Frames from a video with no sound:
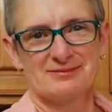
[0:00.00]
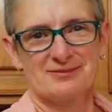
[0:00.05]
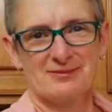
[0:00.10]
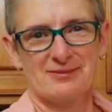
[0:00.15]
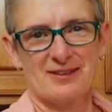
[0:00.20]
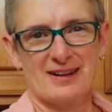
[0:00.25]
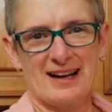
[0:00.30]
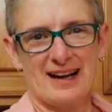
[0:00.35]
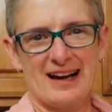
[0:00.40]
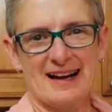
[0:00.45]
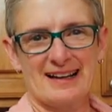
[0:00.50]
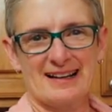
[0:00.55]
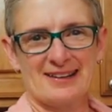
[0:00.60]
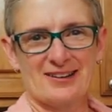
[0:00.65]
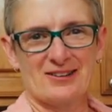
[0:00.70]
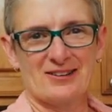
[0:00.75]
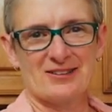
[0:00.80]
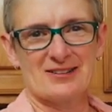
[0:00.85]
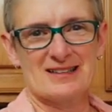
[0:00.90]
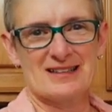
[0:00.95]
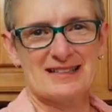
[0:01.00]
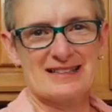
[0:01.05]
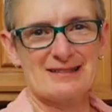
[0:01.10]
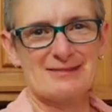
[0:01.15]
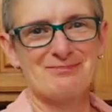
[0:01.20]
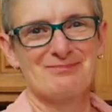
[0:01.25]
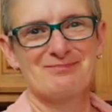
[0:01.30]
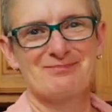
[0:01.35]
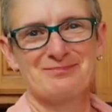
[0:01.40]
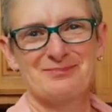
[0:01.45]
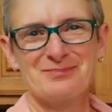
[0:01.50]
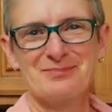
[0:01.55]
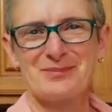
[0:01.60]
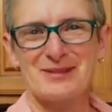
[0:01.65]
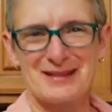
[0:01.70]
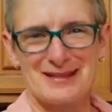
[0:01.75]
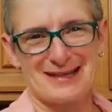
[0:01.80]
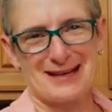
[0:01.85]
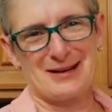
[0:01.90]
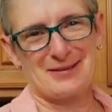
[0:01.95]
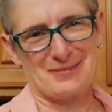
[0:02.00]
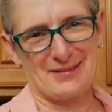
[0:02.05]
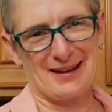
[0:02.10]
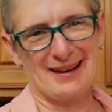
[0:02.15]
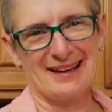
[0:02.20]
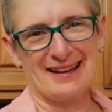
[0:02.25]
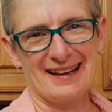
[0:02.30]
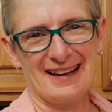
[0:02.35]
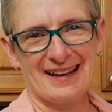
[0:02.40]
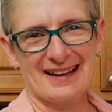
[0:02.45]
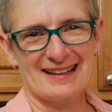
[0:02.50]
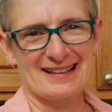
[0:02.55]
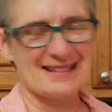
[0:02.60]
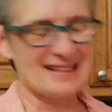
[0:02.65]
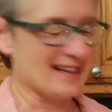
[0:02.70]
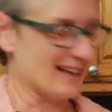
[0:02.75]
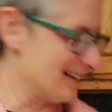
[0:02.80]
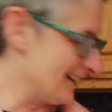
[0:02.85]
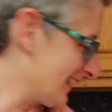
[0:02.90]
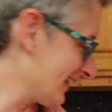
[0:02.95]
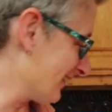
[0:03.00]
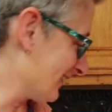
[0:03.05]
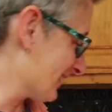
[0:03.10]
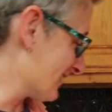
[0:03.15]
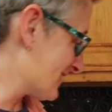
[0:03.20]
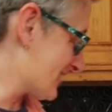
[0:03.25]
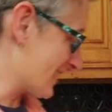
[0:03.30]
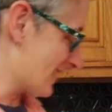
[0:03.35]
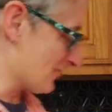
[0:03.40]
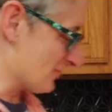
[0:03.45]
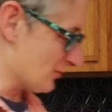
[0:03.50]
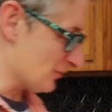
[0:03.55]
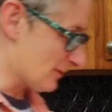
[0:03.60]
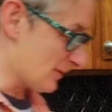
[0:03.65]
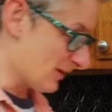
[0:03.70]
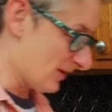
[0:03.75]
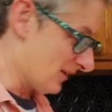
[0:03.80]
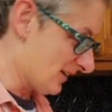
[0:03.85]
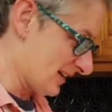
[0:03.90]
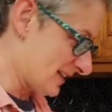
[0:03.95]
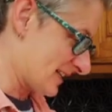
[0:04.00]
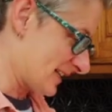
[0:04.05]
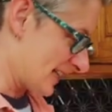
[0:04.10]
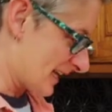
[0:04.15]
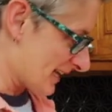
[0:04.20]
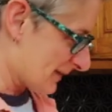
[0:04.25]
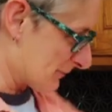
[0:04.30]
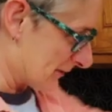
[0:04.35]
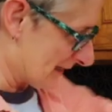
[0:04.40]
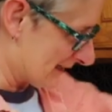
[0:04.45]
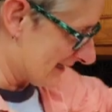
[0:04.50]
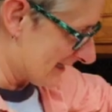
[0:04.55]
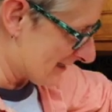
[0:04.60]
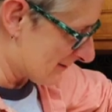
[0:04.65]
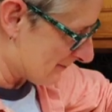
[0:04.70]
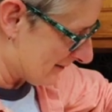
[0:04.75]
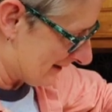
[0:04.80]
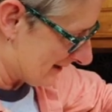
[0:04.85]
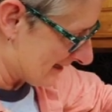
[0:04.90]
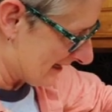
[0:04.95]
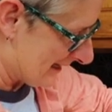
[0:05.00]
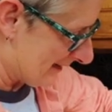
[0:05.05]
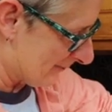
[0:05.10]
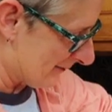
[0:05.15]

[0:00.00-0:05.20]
what I know is potato pancakes, and I thought Sandra would be all excited about these potato